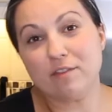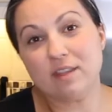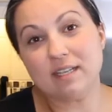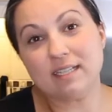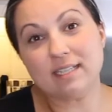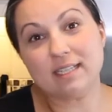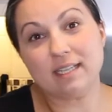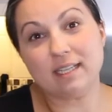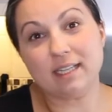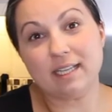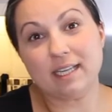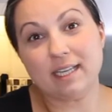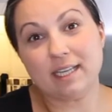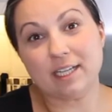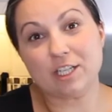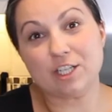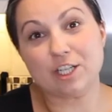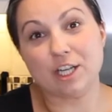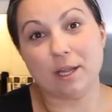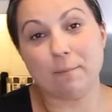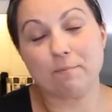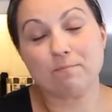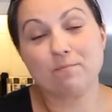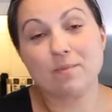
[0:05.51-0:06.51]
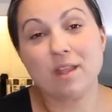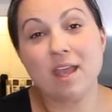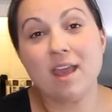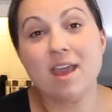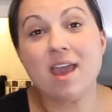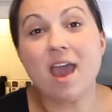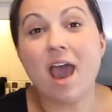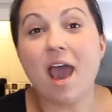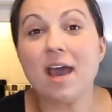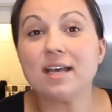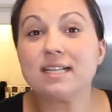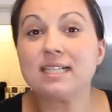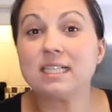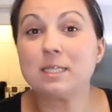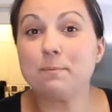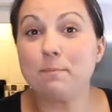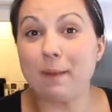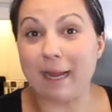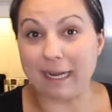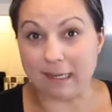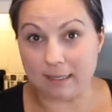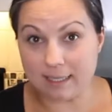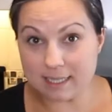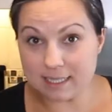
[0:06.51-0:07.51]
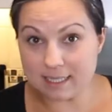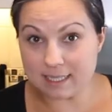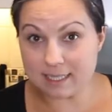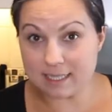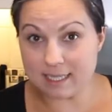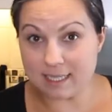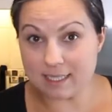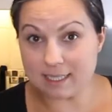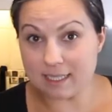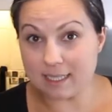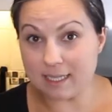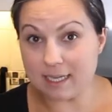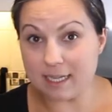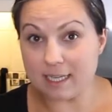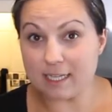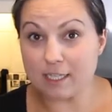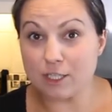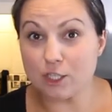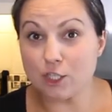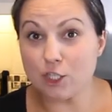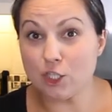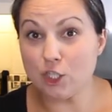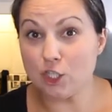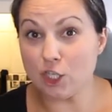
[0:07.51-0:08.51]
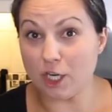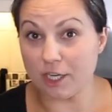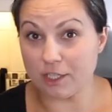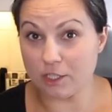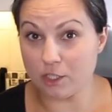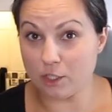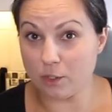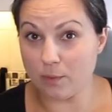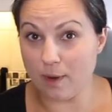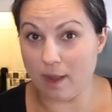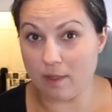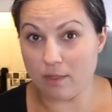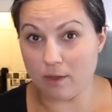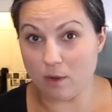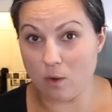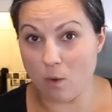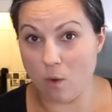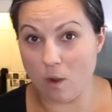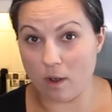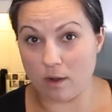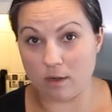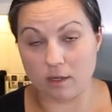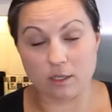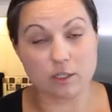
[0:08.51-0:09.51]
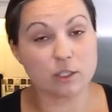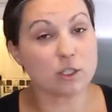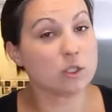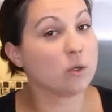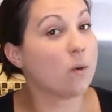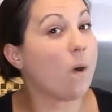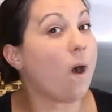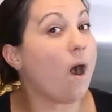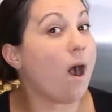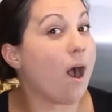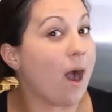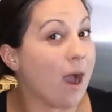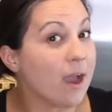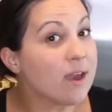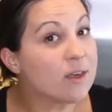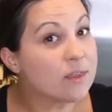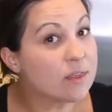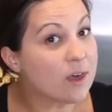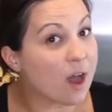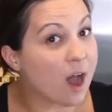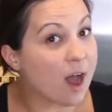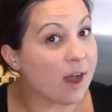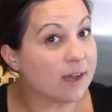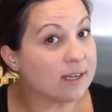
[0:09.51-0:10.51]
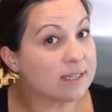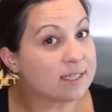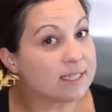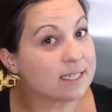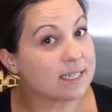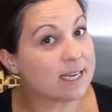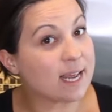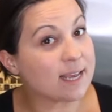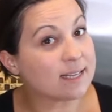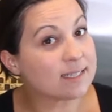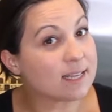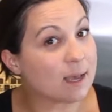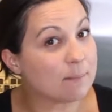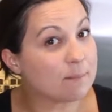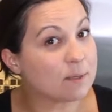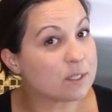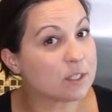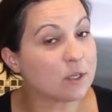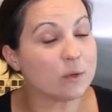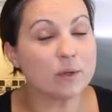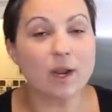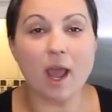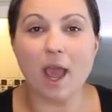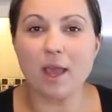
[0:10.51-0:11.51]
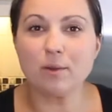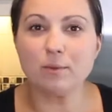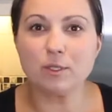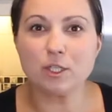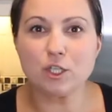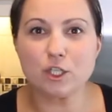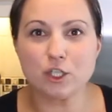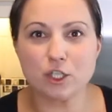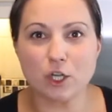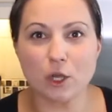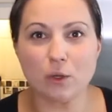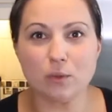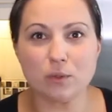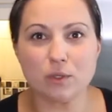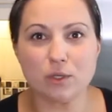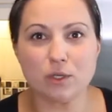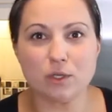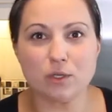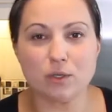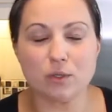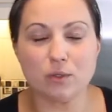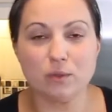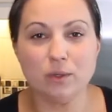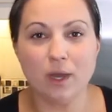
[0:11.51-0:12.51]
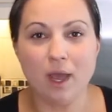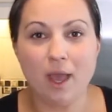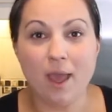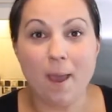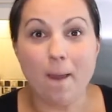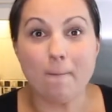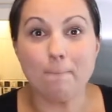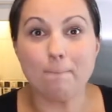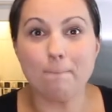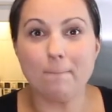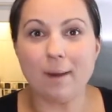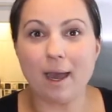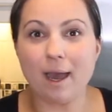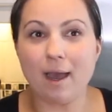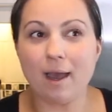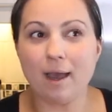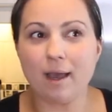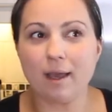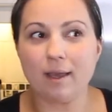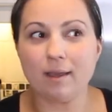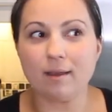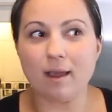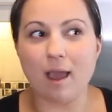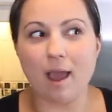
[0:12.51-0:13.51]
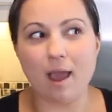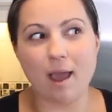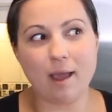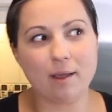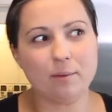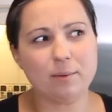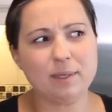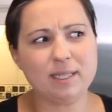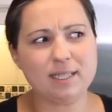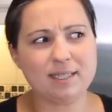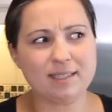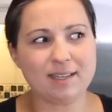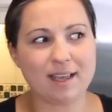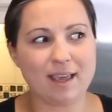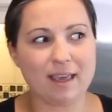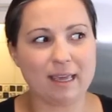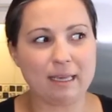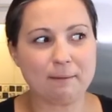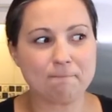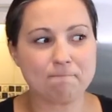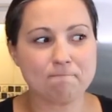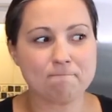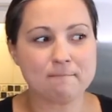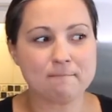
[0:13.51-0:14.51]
The Silly Kitchen. Asparagus season is just around the corner, so I thought today's episode I would show you my, I would say,